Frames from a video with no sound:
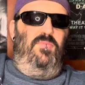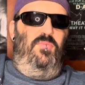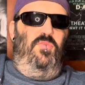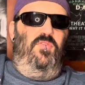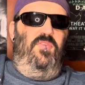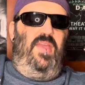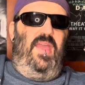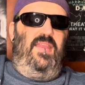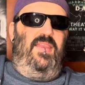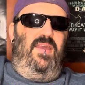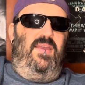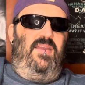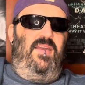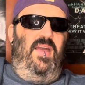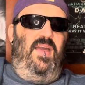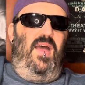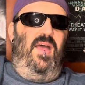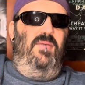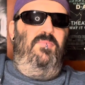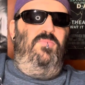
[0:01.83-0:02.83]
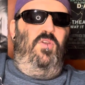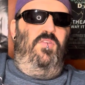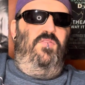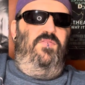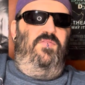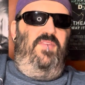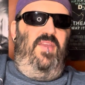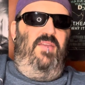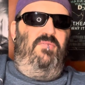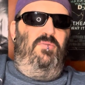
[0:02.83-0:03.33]
TheMovieGuy.com, your
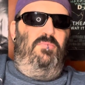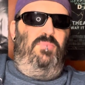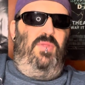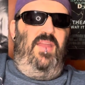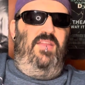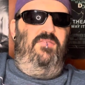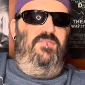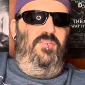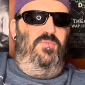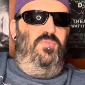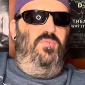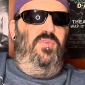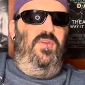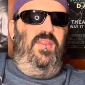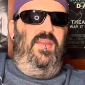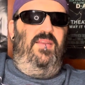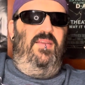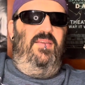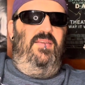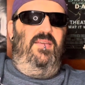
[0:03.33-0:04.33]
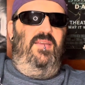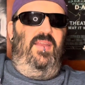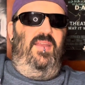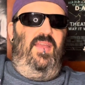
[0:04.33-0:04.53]
favorite blind film critic.